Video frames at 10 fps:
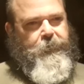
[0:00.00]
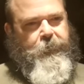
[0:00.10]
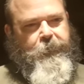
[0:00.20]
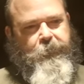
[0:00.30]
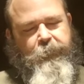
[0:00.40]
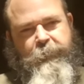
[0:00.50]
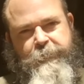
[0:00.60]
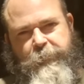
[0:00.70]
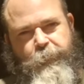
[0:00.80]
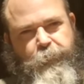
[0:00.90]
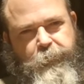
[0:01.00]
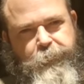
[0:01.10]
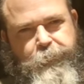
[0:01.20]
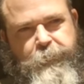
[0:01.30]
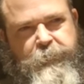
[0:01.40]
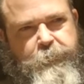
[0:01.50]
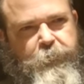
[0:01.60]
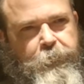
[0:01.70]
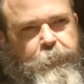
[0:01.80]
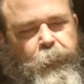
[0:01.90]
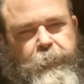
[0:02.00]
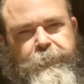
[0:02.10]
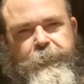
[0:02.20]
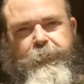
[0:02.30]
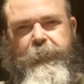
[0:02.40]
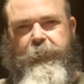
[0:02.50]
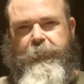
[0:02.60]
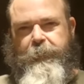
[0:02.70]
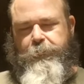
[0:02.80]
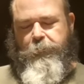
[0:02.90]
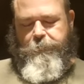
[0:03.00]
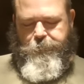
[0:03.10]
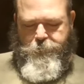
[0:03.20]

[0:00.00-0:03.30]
yeah, the last thing I want to do is to be reported for doing anything wrong.